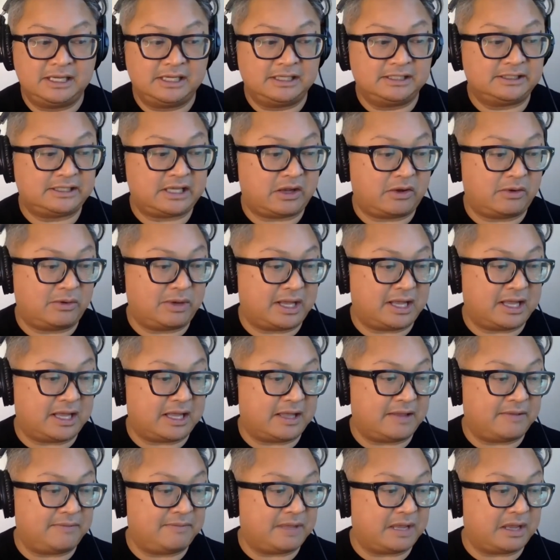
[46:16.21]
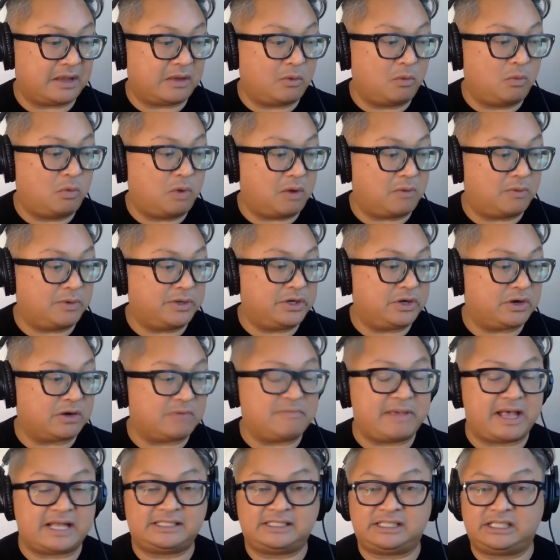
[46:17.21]
So, um, what would your
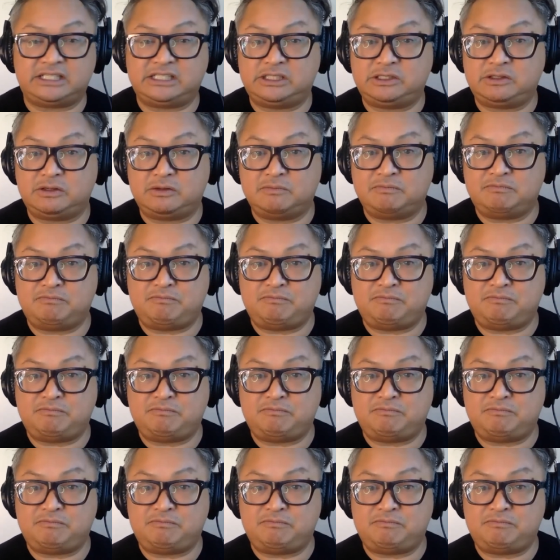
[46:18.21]
message